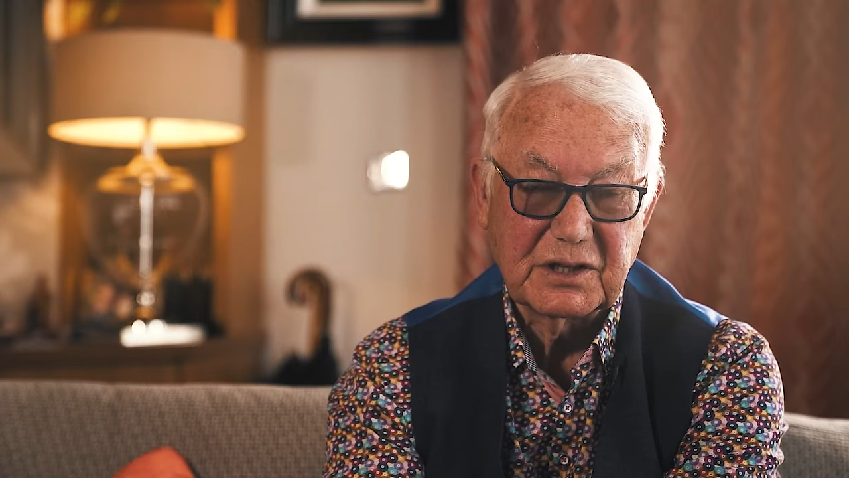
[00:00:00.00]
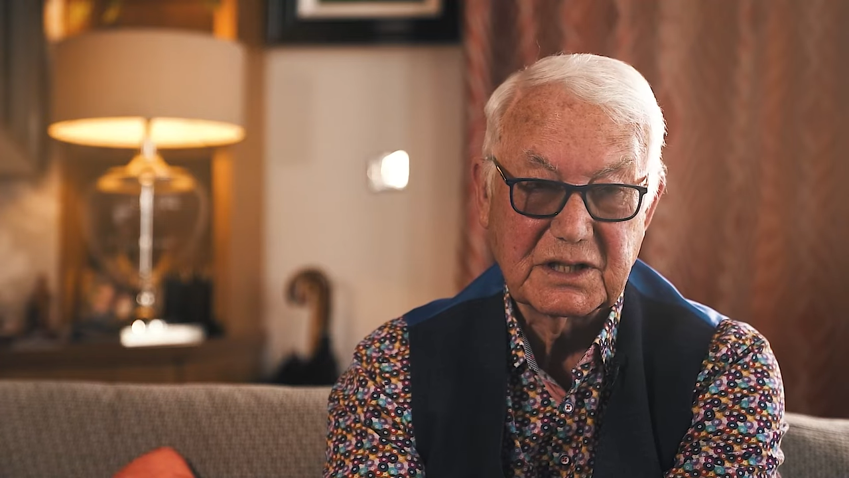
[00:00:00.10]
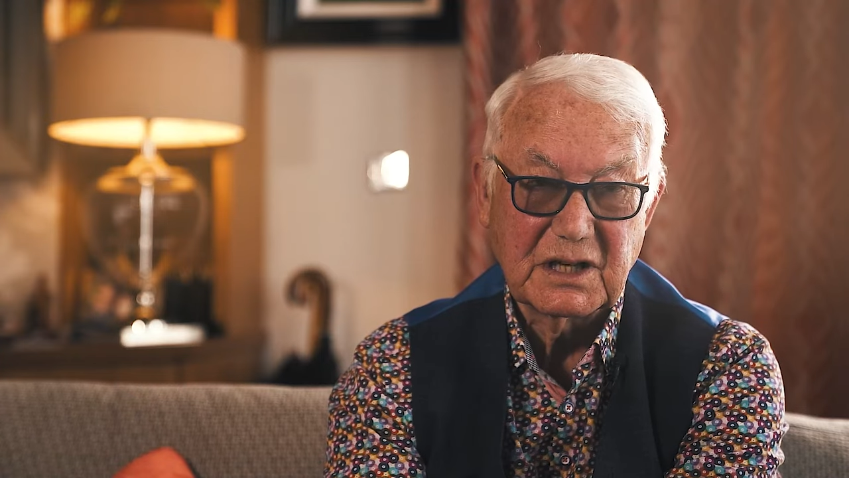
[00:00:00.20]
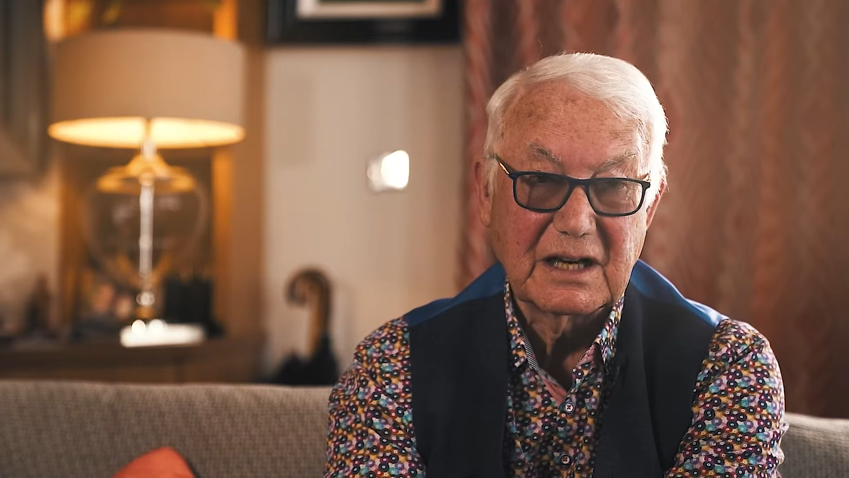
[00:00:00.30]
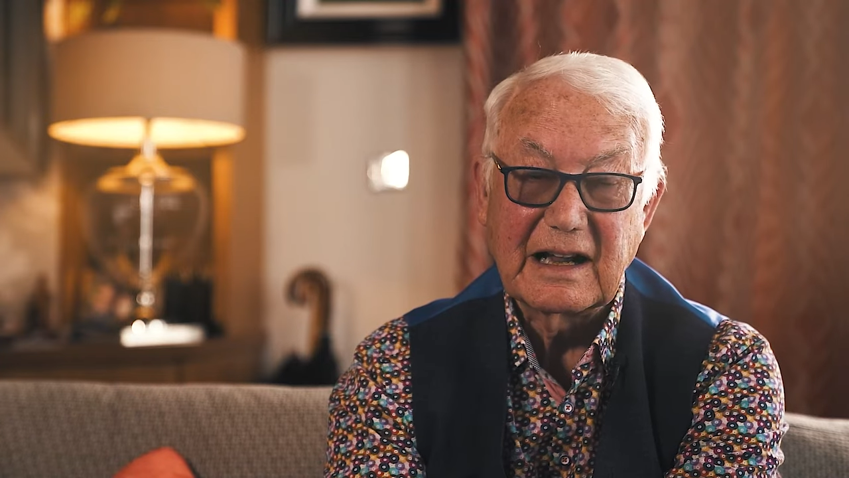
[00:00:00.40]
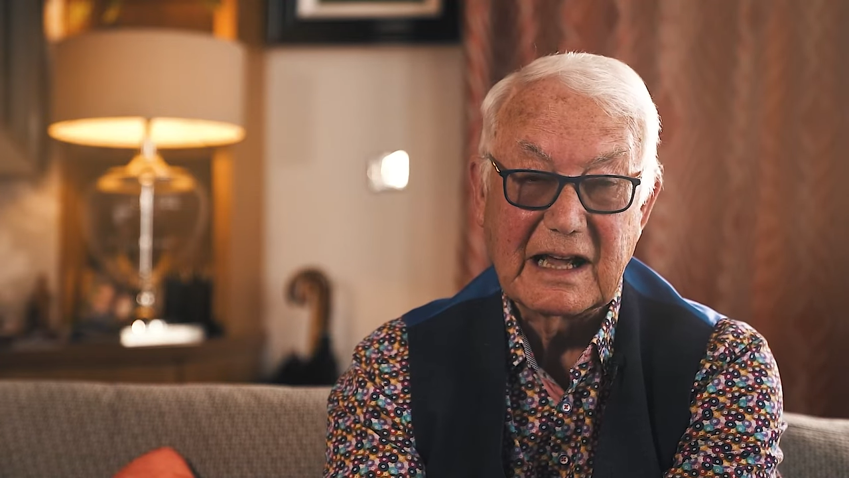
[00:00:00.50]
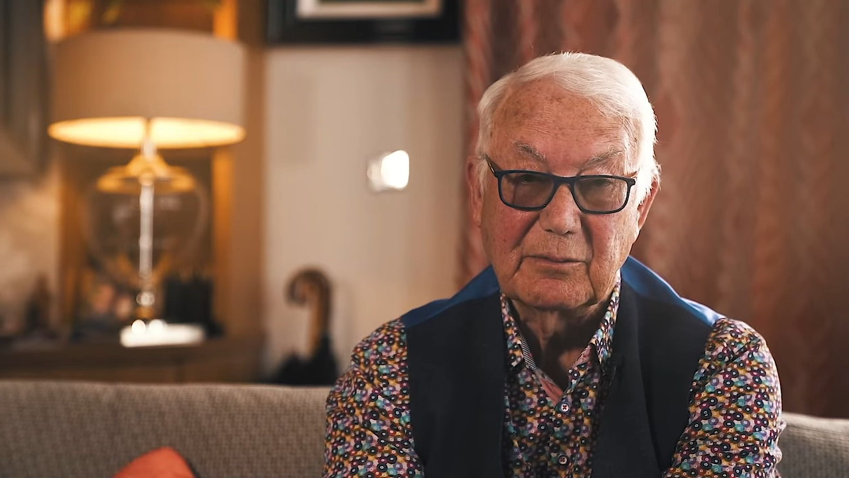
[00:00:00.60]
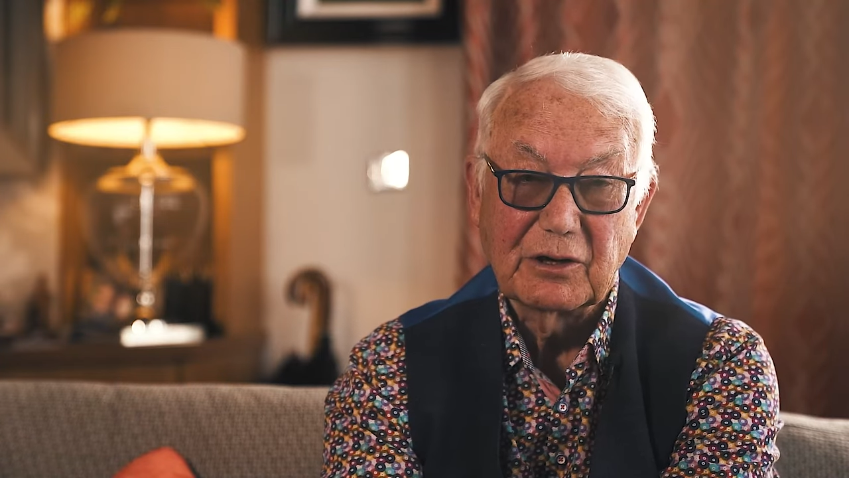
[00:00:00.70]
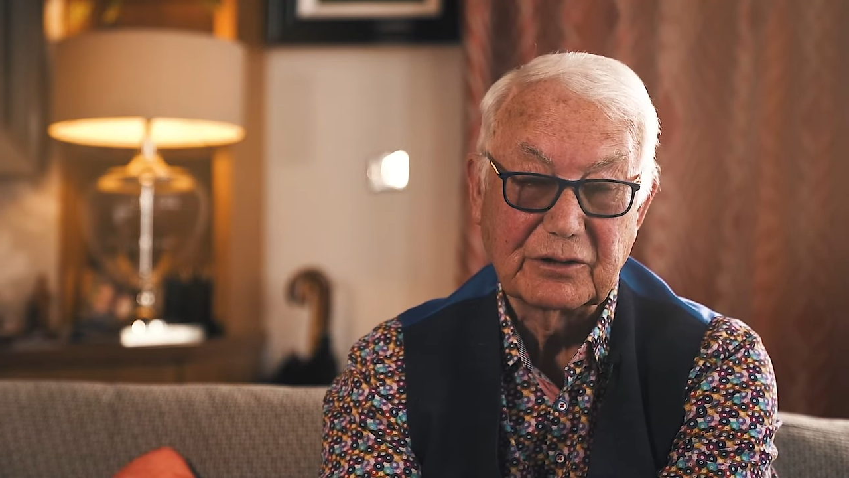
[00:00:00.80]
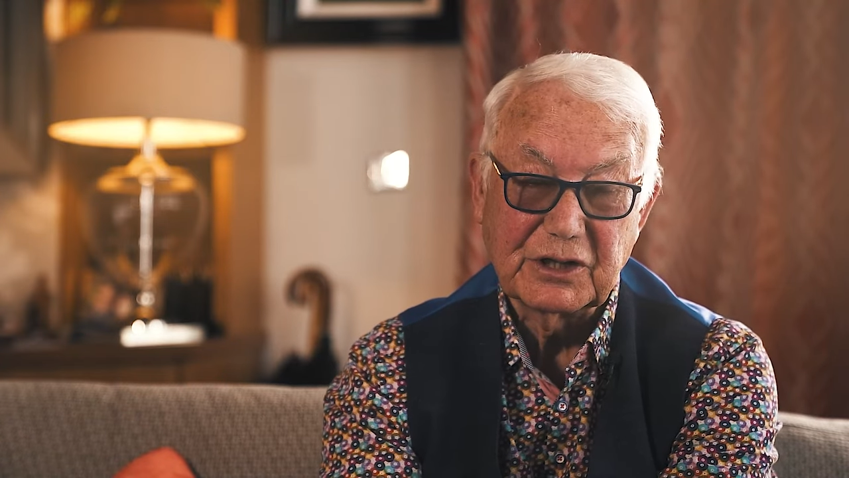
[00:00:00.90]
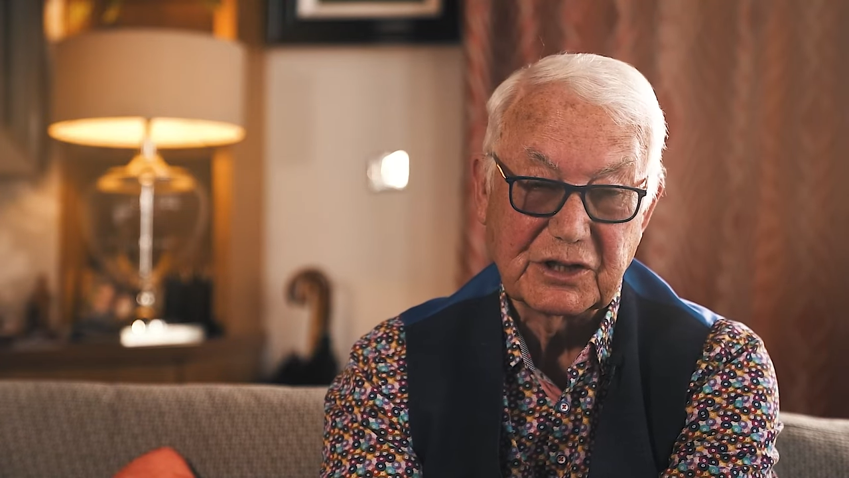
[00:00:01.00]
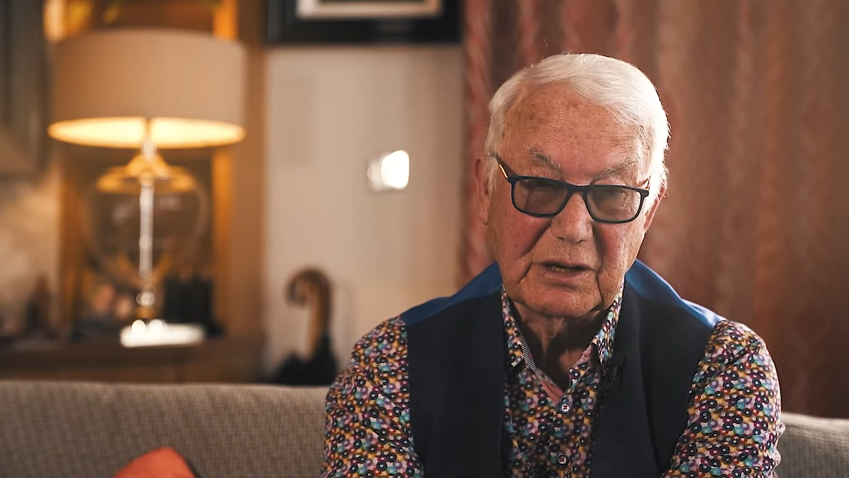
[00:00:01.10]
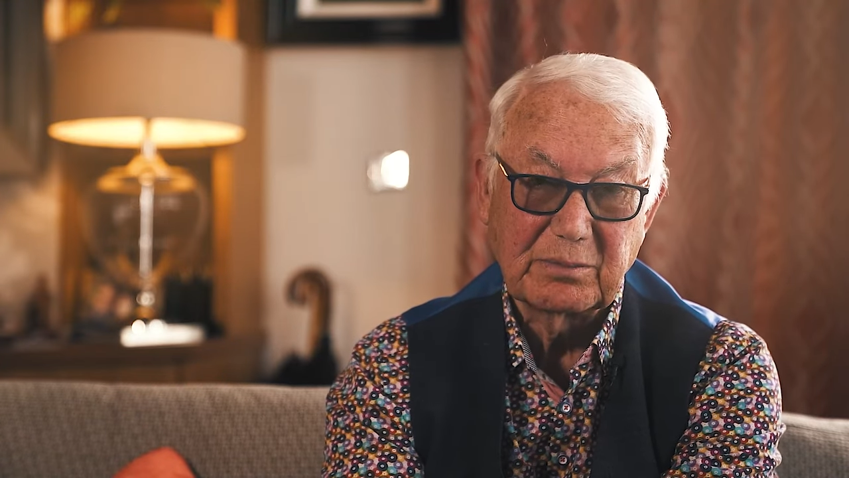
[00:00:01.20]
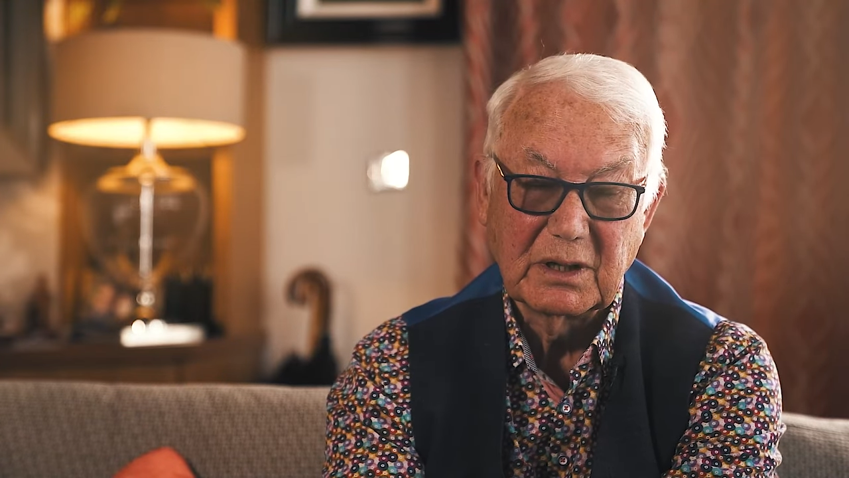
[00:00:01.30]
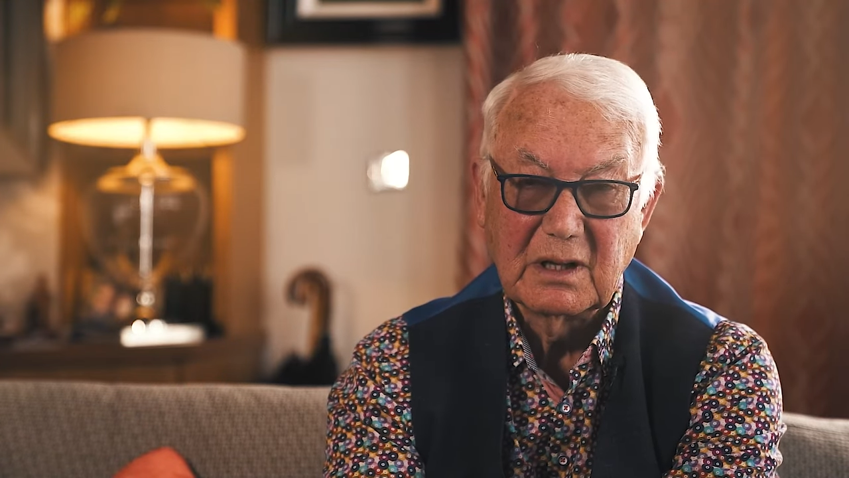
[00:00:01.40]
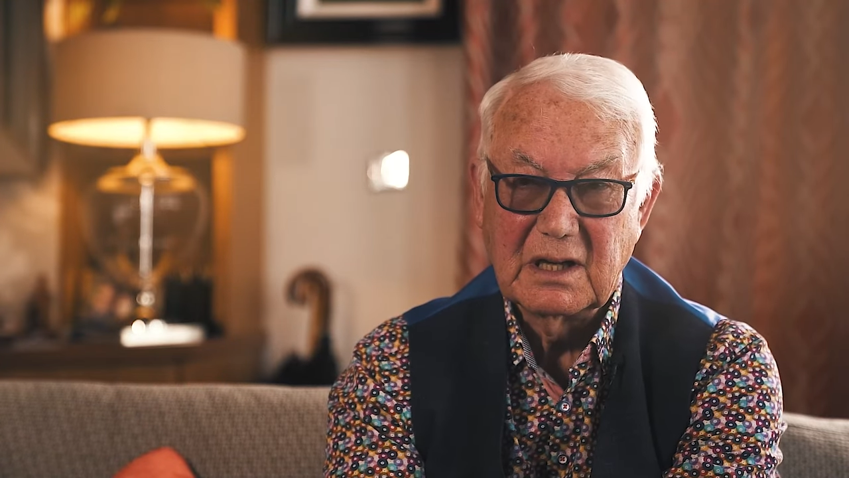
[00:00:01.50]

just claim ownership.